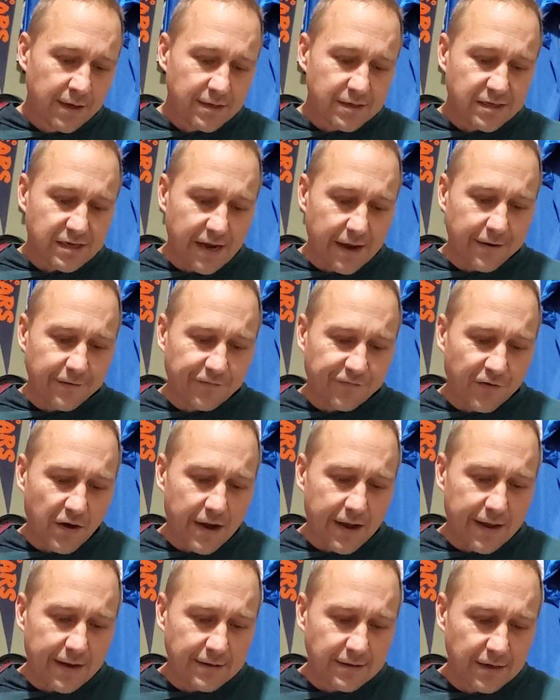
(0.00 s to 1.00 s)
San
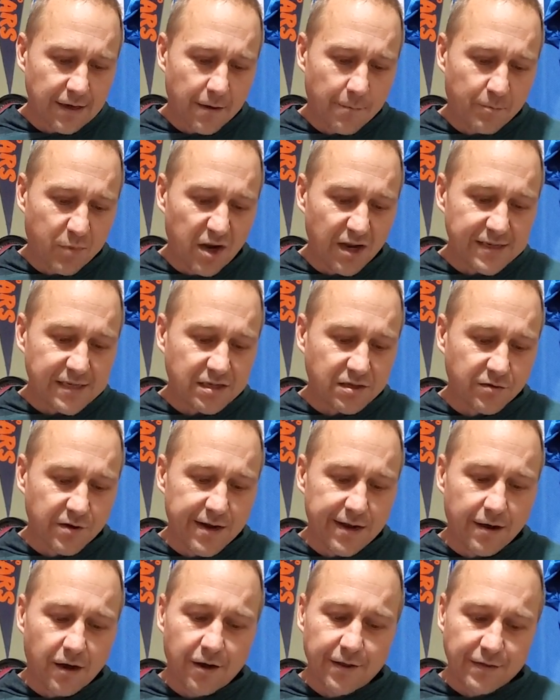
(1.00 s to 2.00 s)
Fran plus
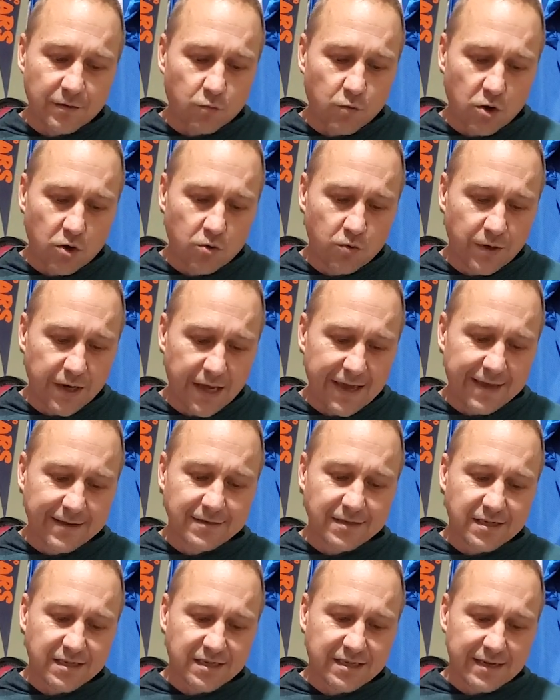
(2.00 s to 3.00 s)
three on the road
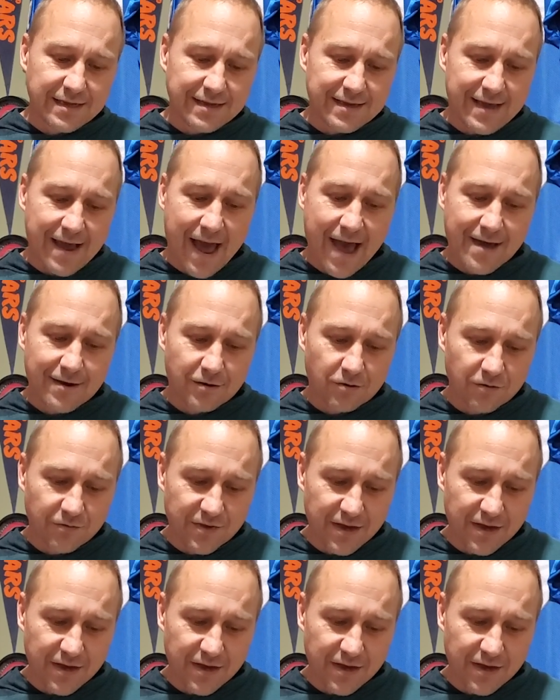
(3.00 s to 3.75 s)
in Seattle.